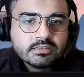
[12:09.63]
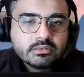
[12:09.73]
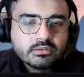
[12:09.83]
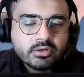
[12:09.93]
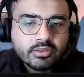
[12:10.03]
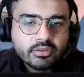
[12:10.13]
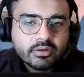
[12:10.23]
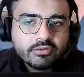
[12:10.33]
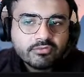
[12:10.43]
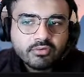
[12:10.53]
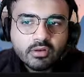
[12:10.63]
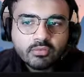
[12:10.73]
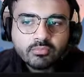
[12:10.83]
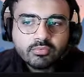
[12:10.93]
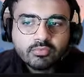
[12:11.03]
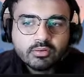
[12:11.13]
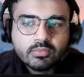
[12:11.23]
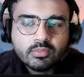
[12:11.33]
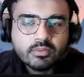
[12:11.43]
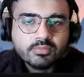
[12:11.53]
not exactly sure how to proceed
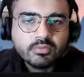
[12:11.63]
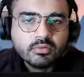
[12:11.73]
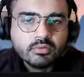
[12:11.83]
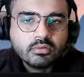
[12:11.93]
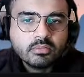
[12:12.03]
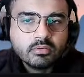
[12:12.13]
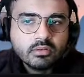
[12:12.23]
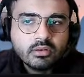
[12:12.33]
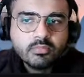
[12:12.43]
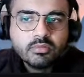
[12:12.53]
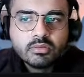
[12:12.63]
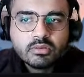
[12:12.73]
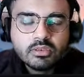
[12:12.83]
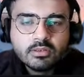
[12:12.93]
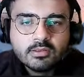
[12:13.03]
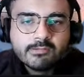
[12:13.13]
with this puzzle. Let me see.